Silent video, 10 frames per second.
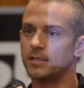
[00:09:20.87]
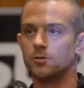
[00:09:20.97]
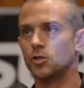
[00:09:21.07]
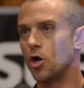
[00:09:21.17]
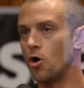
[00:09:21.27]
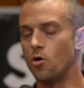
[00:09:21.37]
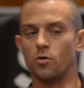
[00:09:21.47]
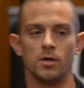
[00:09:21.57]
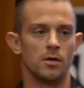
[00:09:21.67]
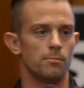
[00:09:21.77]
There's no
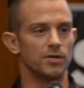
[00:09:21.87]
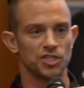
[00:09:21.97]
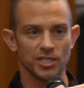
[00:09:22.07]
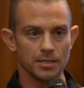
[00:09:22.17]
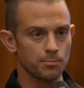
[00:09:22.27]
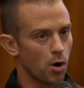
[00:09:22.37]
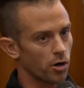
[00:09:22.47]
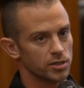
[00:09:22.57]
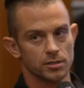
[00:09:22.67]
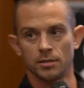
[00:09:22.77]
machine
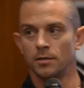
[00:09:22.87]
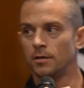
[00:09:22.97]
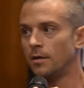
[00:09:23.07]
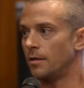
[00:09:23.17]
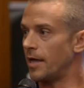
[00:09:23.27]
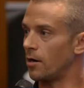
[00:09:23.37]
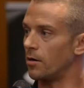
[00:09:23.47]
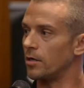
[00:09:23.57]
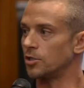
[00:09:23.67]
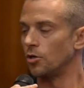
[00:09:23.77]
parts that are
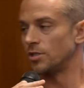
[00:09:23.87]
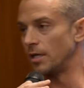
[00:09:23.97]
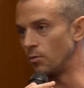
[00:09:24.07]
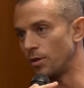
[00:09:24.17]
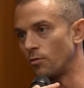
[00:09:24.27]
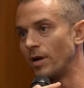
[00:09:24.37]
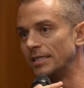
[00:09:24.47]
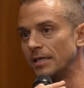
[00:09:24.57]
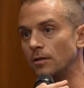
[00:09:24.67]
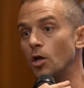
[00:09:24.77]
associated with the
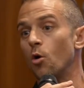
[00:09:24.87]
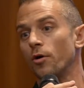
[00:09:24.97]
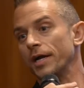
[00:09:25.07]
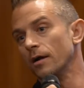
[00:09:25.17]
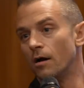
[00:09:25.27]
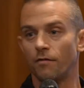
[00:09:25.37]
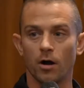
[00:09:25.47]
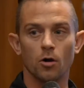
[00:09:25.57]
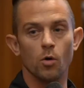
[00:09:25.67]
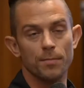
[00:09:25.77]
raising and lowering of our
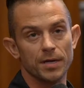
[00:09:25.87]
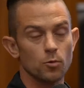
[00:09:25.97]
equipment.